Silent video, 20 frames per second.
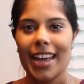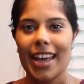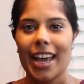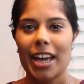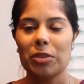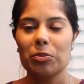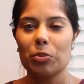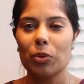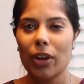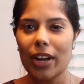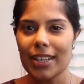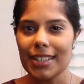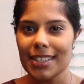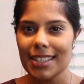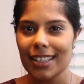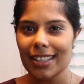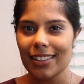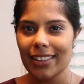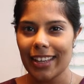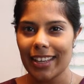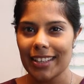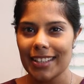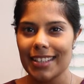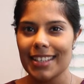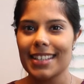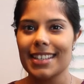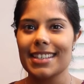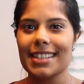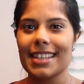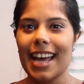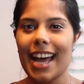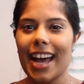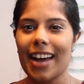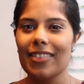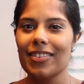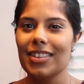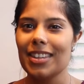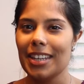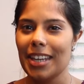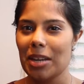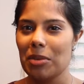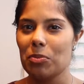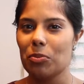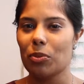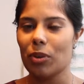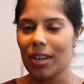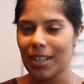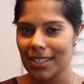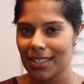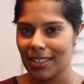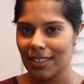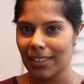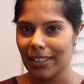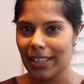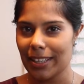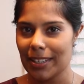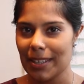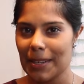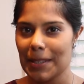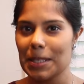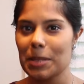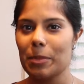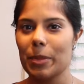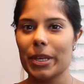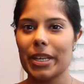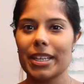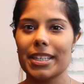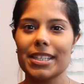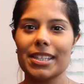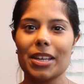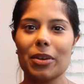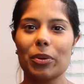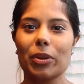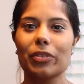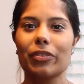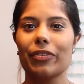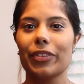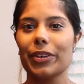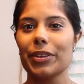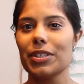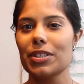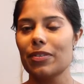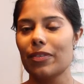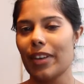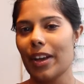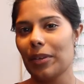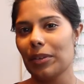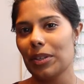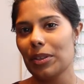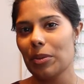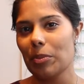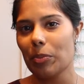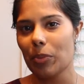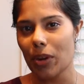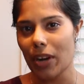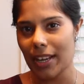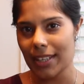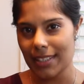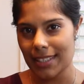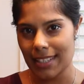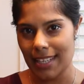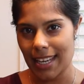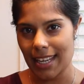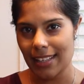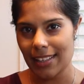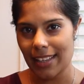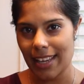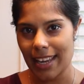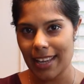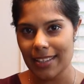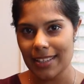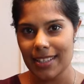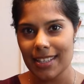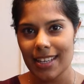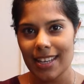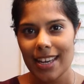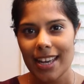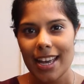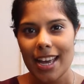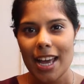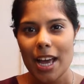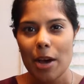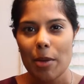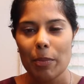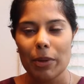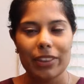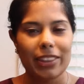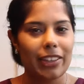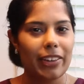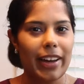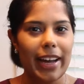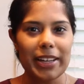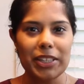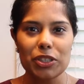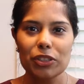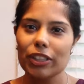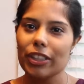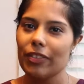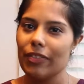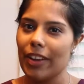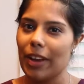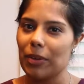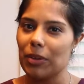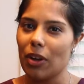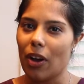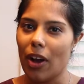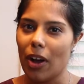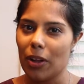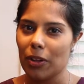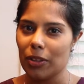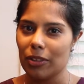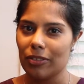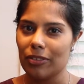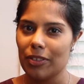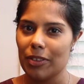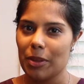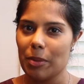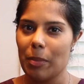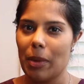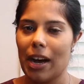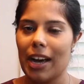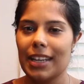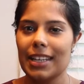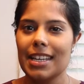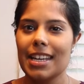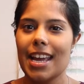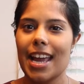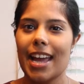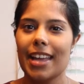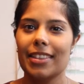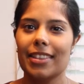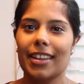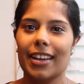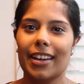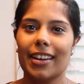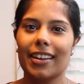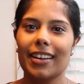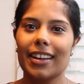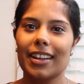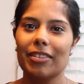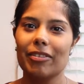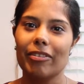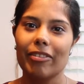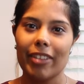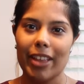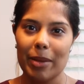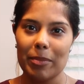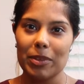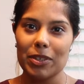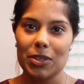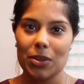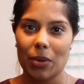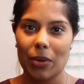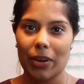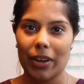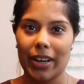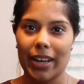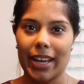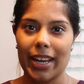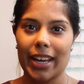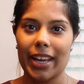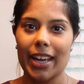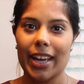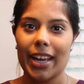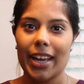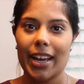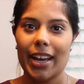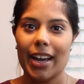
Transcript: And prostaglandins have the name prostaglandins because they were first found in the prostate gland, but they're actually found all over the body, and they're inflammatory